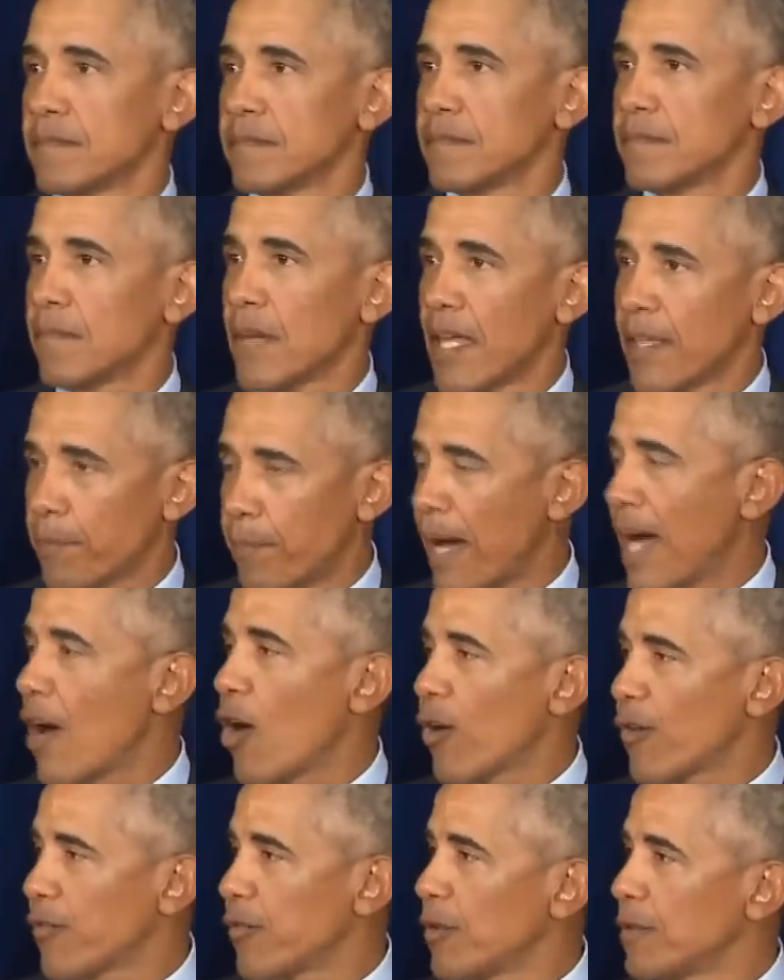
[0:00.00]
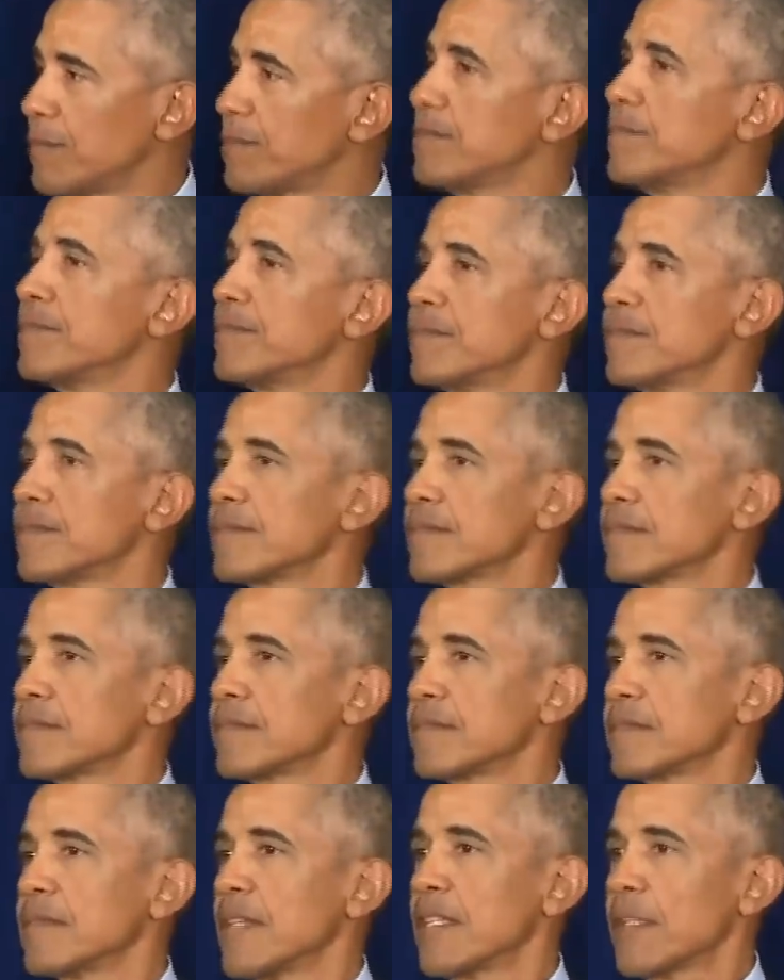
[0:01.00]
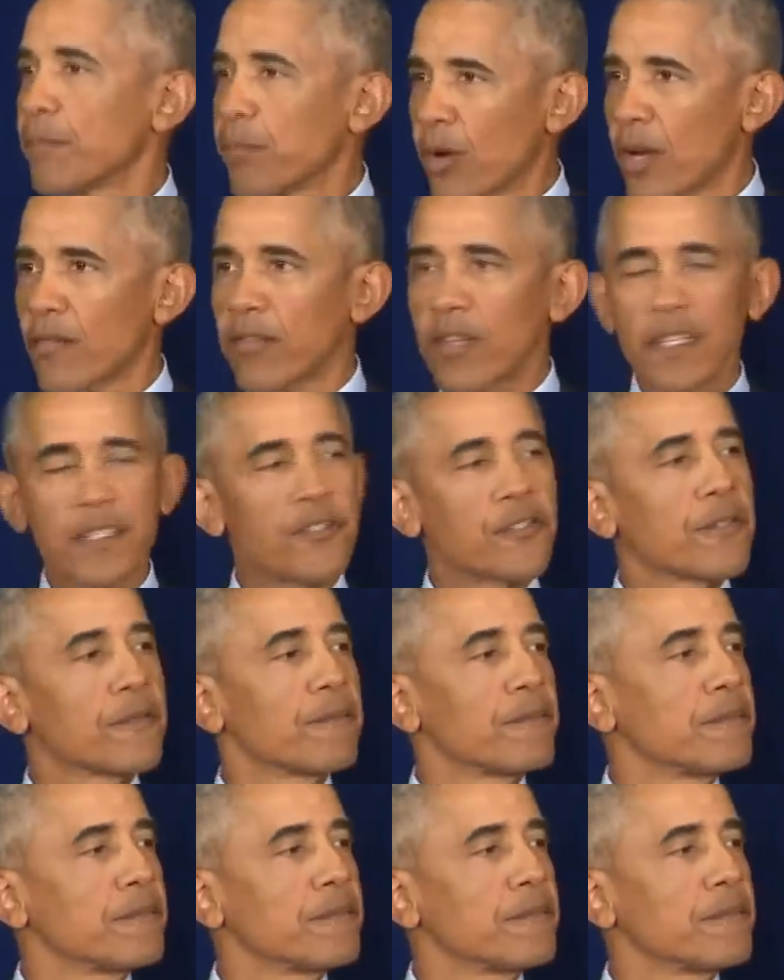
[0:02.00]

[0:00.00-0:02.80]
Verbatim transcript: by the powerful and the privileged